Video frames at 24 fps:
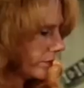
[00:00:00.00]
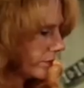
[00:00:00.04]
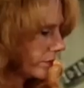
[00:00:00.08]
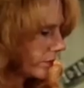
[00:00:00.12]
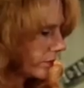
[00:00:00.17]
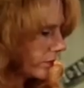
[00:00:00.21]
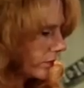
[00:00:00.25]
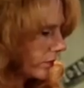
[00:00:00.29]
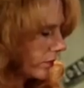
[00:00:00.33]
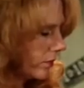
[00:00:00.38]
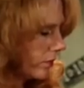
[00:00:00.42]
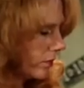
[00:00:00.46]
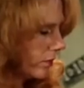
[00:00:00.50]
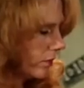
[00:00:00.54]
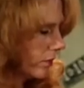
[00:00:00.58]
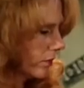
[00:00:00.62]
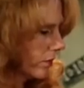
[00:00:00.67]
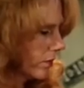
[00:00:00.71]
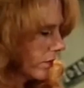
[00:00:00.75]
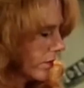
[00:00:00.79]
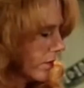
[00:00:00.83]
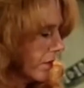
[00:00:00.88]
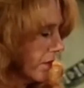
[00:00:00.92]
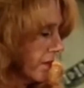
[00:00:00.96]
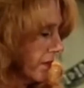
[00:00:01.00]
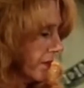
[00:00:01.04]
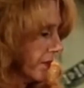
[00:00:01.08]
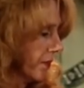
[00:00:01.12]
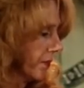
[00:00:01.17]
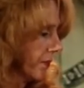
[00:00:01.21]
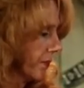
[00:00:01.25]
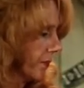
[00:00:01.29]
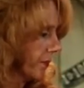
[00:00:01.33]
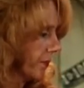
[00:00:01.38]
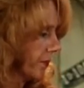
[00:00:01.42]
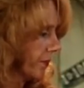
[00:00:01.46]

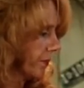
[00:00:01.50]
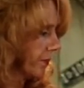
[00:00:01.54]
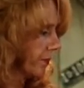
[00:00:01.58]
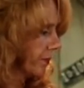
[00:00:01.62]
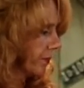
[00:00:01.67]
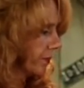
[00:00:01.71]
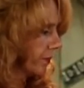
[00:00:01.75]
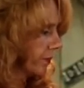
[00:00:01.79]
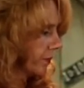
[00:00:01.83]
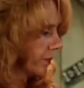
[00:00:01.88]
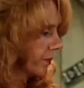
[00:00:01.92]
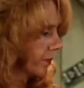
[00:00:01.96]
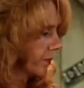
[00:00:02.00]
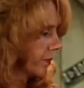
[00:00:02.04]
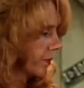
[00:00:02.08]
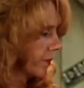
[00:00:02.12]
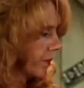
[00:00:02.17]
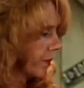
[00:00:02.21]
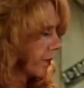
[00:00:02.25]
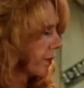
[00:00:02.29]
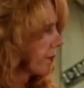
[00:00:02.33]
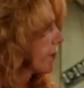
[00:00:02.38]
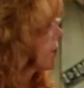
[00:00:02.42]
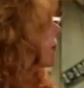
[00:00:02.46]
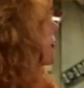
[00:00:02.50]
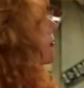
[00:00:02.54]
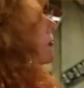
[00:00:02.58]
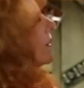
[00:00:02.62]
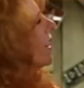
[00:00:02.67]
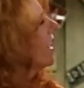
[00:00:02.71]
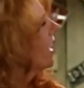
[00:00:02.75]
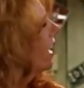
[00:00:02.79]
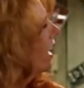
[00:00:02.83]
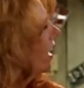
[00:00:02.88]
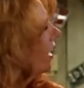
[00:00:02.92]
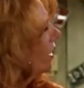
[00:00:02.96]

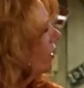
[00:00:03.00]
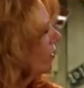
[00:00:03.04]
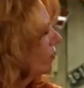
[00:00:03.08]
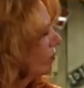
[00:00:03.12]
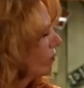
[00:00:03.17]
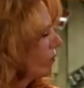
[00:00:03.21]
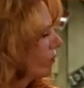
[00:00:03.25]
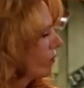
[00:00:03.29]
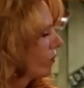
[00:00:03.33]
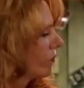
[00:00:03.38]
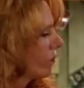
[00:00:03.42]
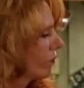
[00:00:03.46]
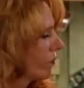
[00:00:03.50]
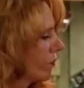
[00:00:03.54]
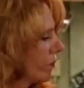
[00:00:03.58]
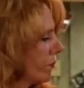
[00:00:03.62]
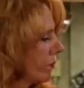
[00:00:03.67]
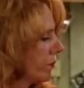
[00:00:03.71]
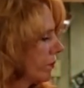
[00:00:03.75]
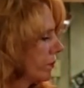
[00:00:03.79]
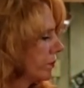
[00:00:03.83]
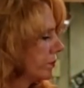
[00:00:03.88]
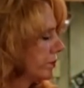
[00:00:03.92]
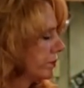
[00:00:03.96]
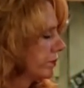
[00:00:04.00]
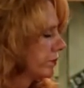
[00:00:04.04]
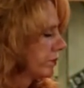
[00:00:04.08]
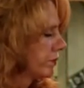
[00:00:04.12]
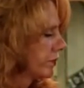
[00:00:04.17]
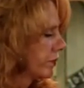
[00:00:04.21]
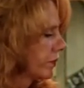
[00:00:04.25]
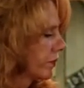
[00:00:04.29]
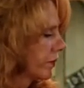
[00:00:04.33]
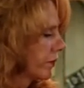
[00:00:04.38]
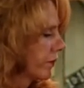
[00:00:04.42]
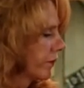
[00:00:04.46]

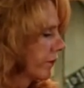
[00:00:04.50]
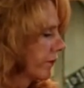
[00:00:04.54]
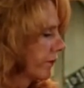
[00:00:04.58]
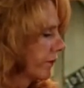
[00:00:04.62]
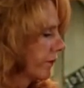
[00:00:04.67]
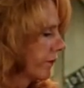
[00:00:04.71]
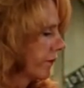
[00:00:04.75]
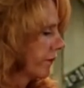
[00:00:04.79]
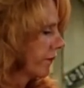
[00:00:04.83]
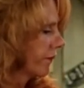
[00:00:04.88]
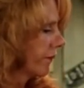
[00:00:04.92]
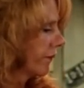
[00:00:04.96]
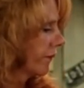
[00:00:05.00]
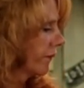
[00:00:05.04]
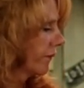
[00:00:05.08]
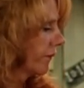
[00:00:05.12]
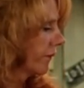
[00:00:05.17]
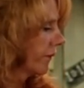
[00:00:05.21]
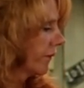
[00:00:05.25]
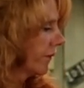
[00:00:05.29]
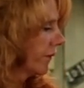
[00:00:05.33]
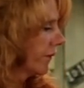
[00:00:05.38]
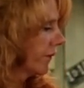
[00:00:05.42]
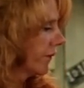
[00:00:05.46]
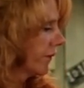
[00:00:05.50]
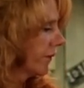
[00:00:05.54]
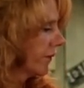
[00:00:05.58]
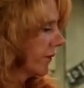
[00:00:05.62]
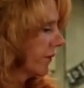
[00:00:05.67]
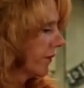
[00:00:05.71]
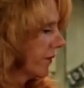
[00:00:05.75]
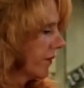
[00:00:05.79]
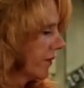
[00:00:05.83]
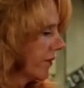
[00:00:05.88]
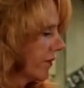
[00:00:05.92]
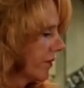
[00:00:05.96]

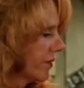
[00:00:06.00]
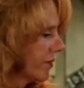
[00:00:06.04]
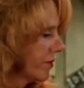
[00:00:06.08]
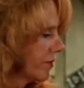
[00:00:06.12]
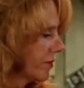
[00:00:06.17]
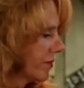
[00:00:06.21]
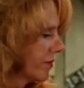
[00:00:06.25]
This person isn't speaking.